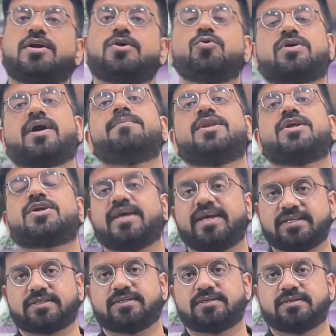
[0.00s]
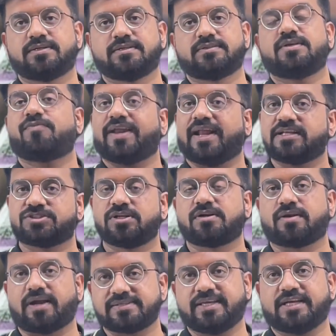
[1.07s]
to communicate the financial
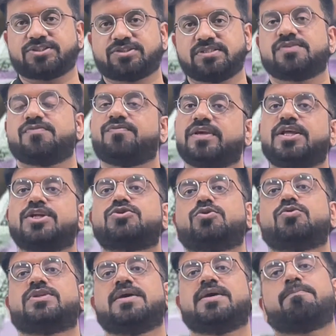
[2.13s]
transactions, we need to do the